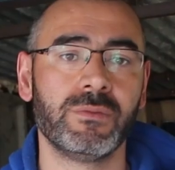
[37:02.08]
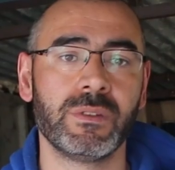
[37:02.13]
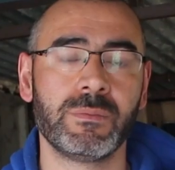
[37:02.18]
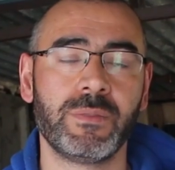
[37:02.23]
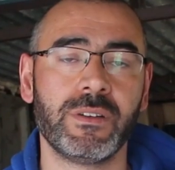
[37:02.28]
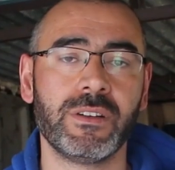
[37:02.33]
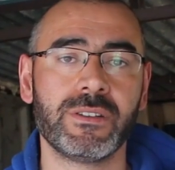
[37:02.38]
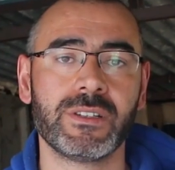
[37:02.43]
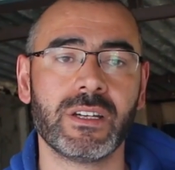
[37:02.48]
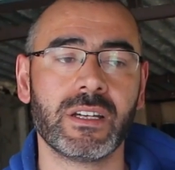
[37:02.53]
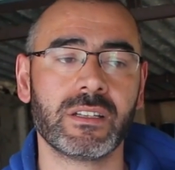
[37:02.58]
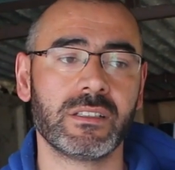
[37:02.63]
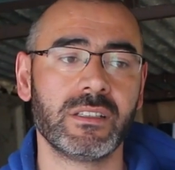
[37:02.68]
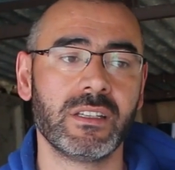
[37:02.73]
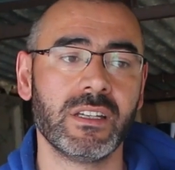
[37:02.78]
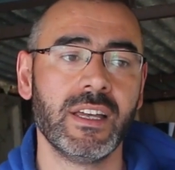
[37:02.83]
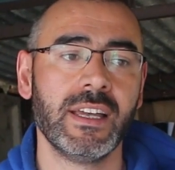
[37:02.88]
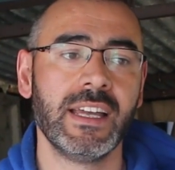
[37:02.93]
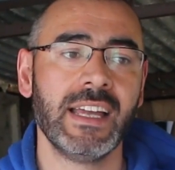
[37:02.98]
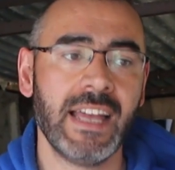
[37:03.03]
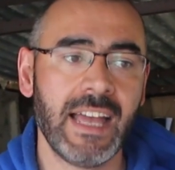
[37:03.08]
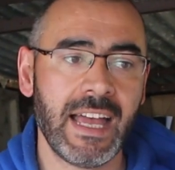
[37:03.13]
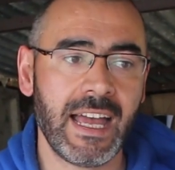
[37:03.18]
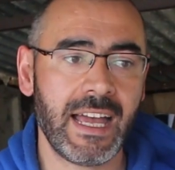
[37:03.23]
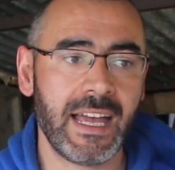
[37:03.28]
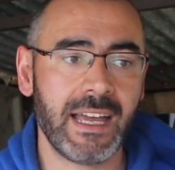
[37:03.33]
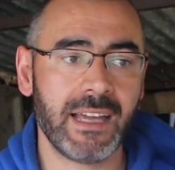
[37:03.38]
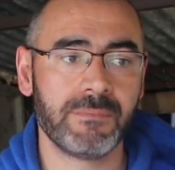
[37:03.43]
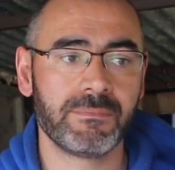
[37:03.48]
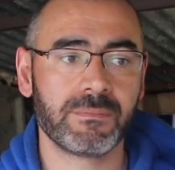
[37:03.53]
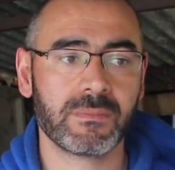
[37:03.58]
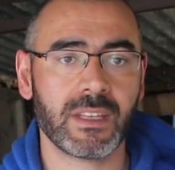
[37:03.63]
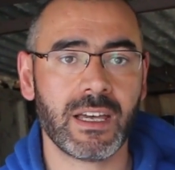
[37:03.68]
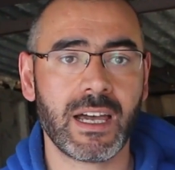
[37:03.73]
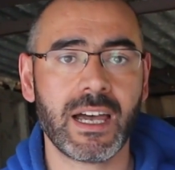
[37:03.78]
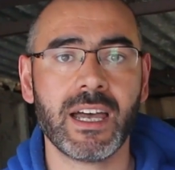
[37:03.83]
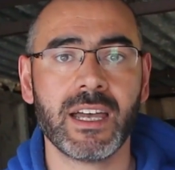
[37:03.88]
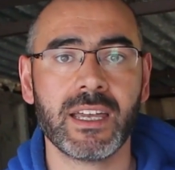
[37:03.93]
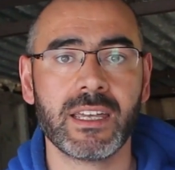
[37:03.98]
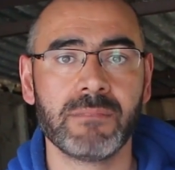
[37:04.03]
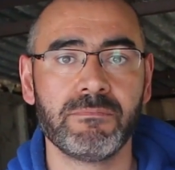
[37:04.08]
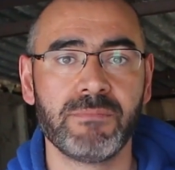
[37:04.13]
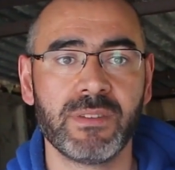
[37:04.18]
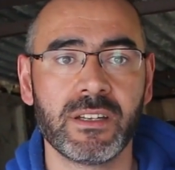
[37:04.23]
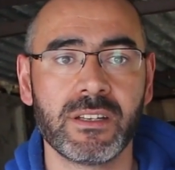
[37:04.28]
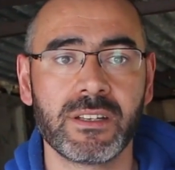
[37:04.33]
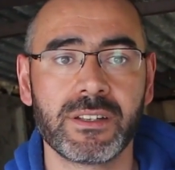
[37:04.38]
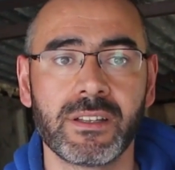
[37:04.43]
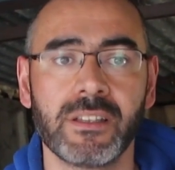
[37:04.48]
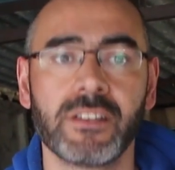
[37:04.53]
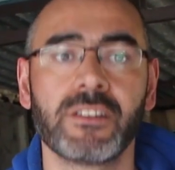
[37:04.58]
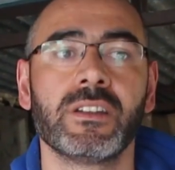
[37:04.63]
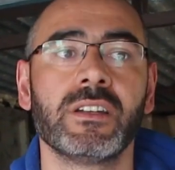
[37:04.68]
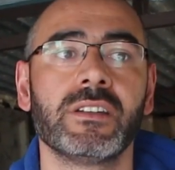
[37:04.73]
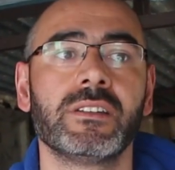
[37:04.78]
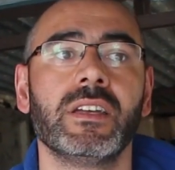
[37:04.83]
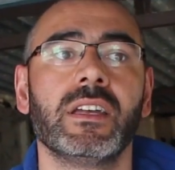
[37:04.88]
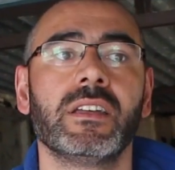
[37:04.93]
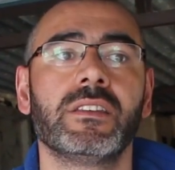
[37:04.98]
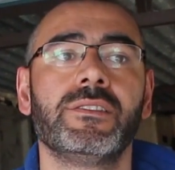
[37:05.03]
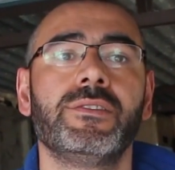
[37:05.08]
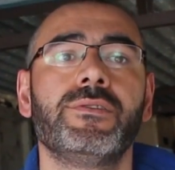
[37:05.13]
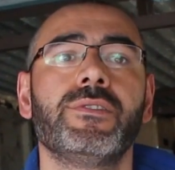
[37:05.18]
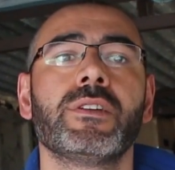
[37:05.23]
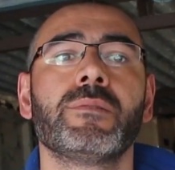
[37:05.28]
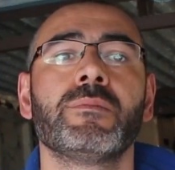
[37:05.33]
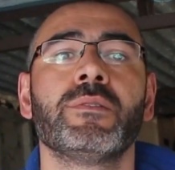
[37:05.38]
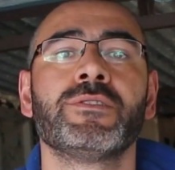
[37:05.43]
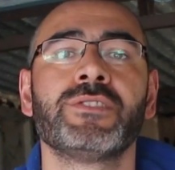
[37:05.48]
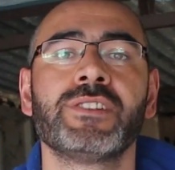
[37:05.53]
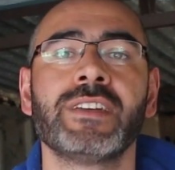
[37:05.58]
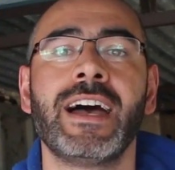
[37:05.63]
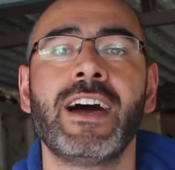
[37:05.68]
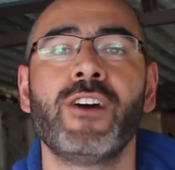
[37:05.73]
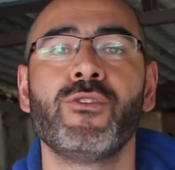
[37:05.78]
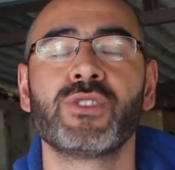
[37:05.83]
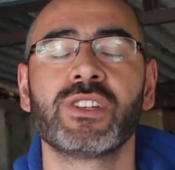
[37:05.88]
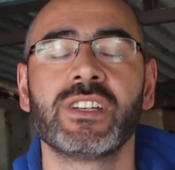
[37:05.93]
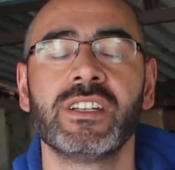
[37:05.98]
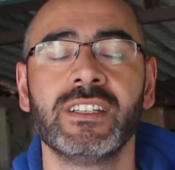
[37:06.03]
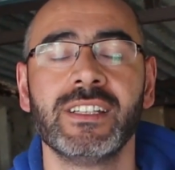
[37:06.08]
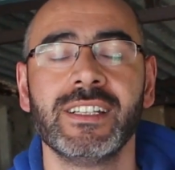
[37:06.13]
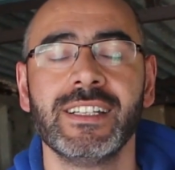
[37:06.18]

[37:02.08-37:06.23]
with projects, I personally going to take 3 months out